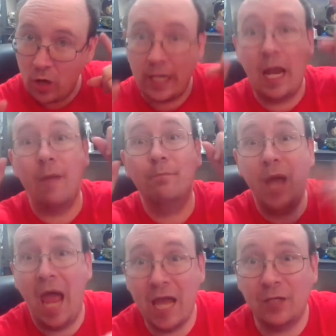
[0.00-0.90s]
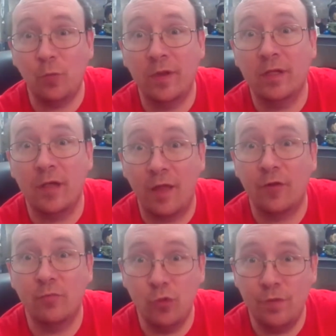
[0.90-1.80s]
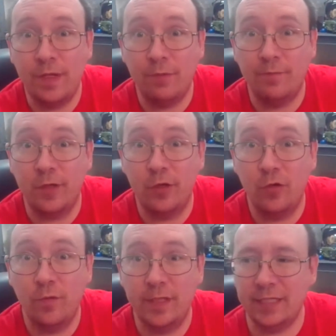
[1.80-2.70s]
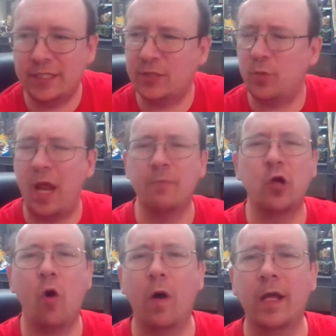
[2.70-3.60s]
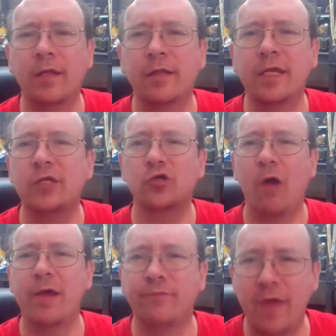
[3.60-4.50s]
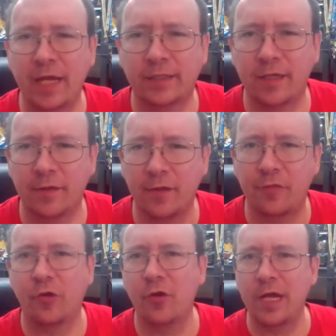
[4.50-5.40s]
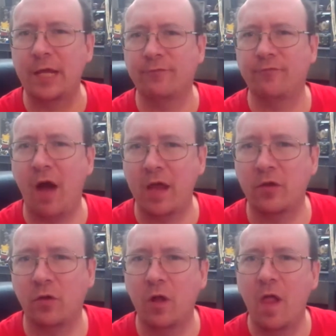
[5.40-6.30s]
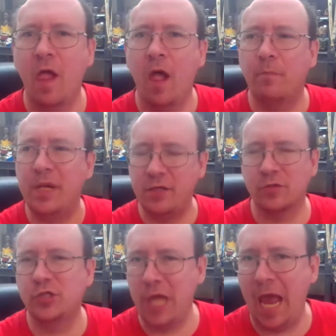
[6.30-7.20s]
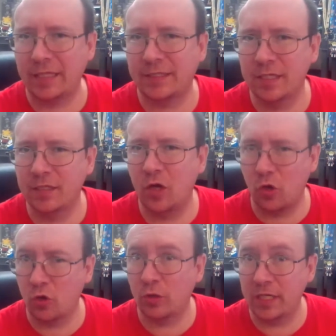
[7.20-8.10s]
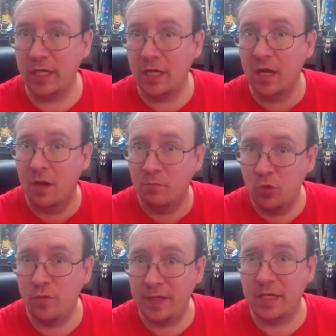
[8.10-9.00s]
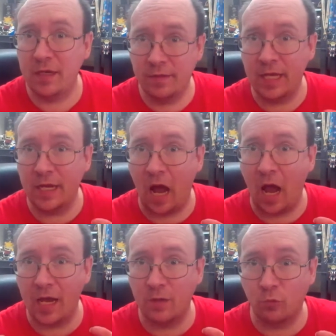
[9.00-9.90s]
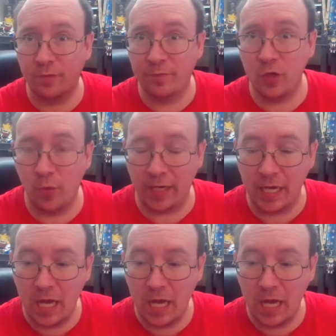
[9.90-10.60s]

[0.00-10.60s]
and I'm back with another movie review. This is what I'm calling the trifecta, the third and final Peter Jackson early movie that I am reviewing.